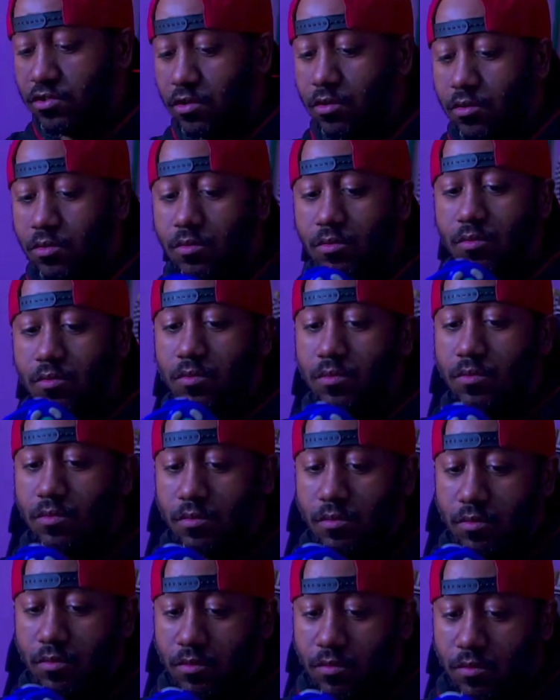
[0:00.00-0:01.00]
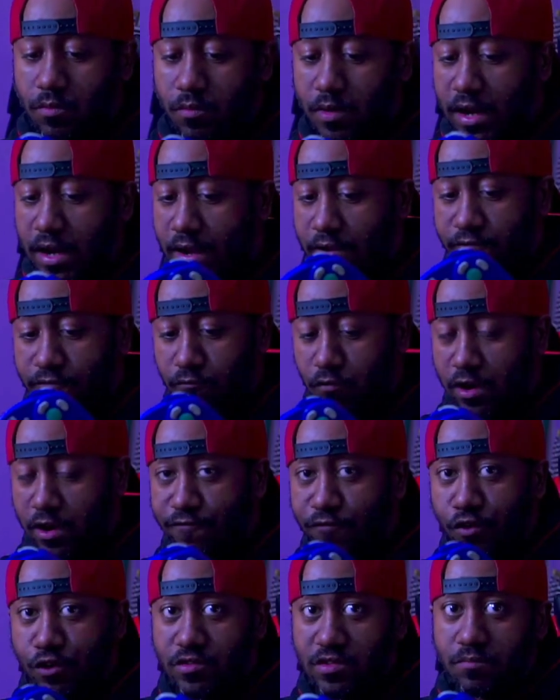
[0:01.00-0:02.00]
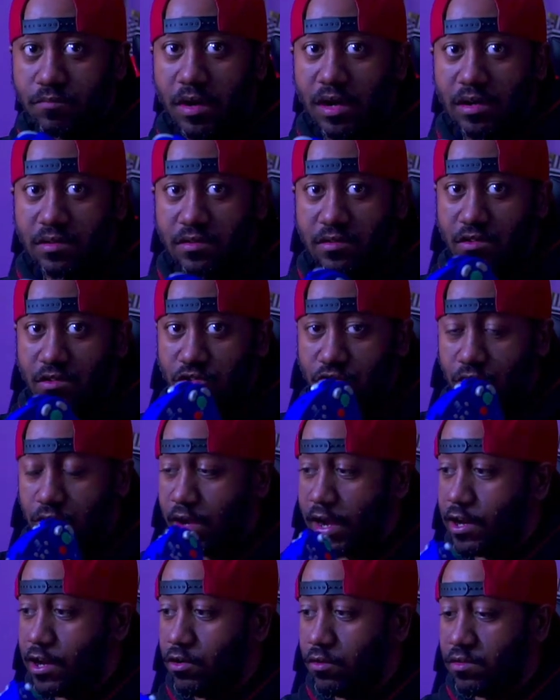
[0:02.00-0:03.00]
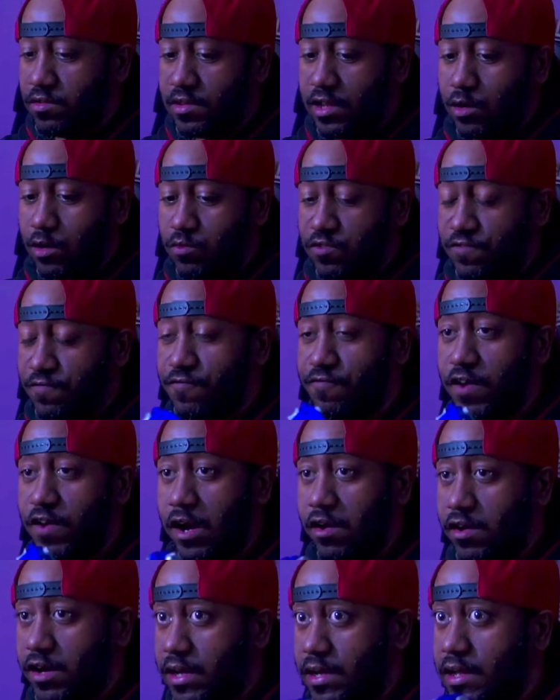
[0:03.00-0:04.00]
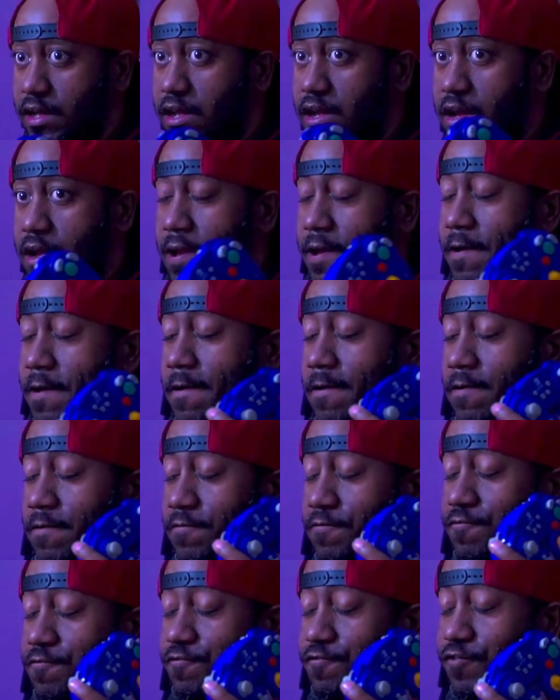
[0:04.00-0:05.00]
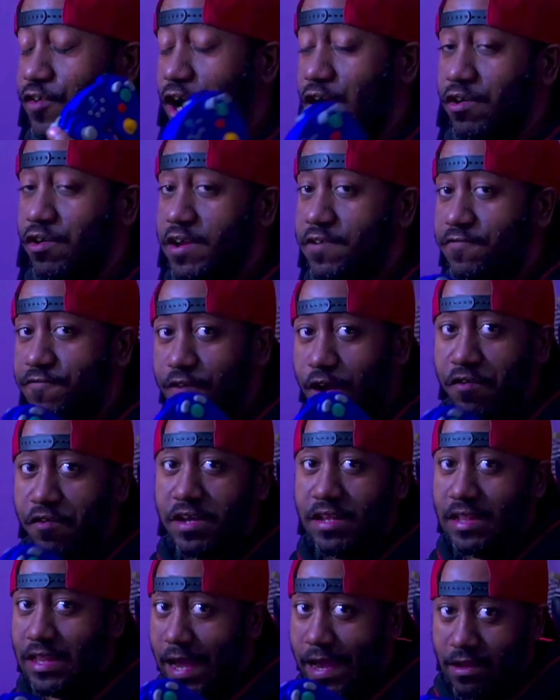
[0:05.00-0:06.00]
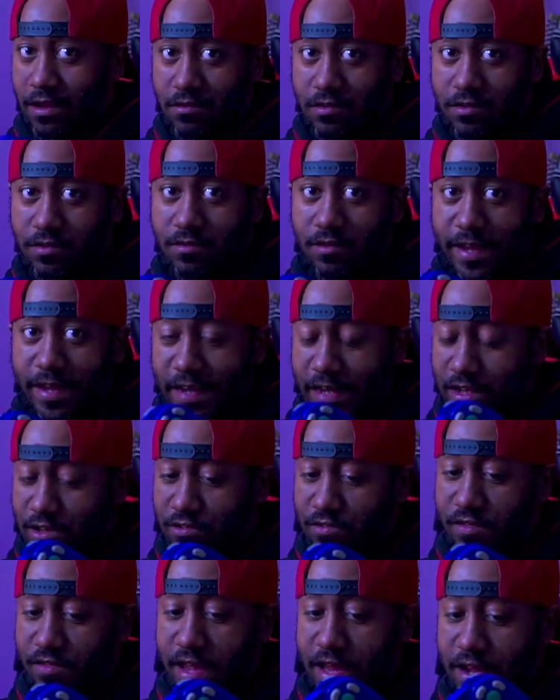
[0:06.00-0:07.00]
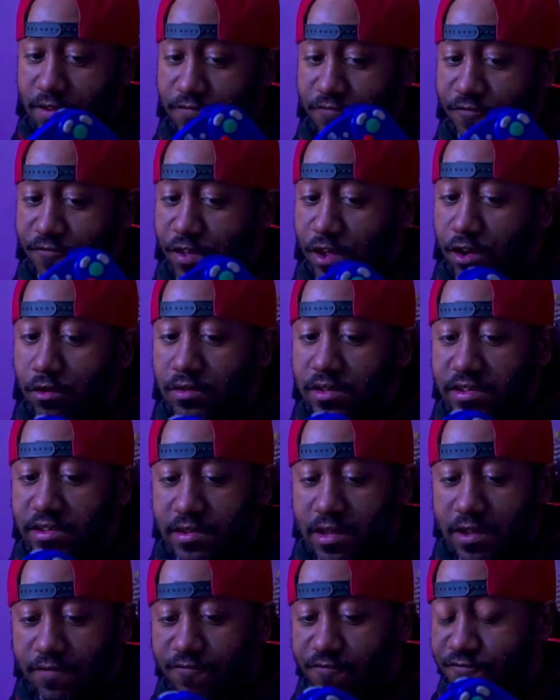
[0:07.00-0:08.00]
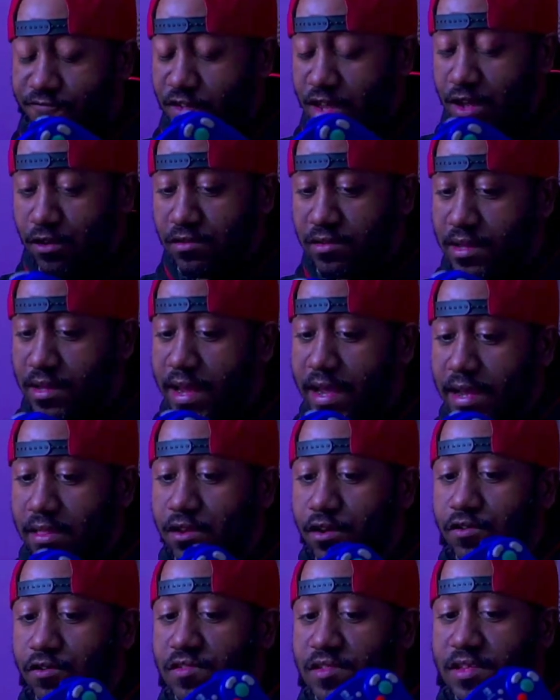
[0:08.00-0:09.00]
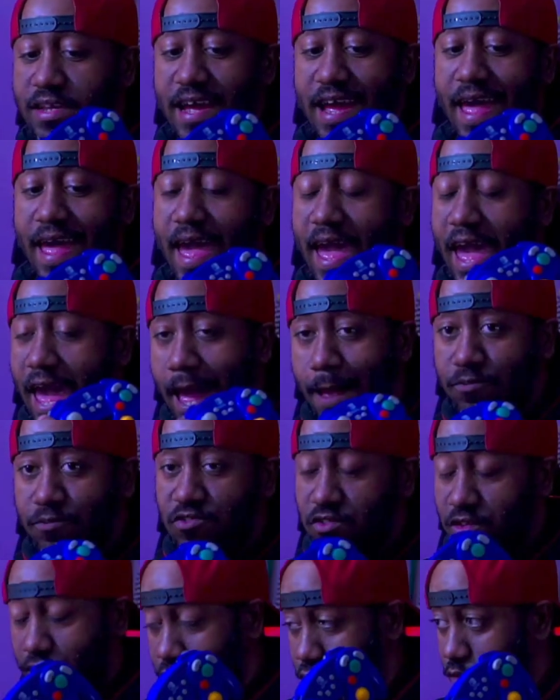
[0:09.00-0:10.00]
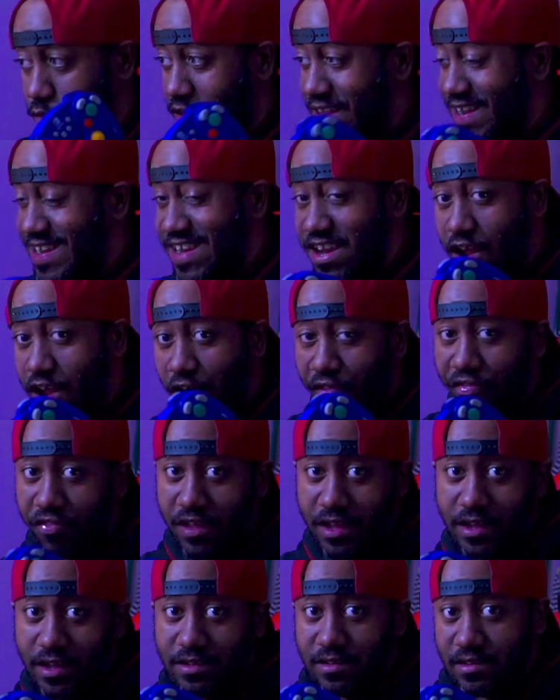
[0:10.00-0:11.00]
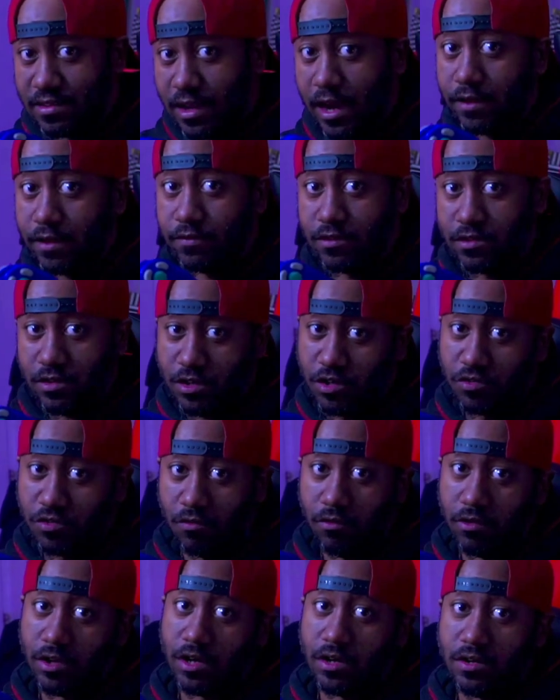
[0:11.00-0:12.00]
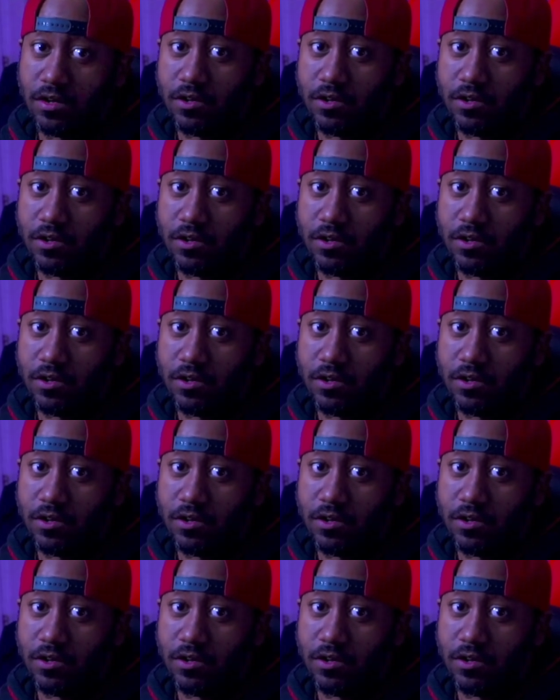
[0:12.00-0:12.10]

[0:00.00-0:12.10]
So when I first unboxed this controller, I noticed that it was very, very, very light. It feels like there's absolutely nothing inside this controller.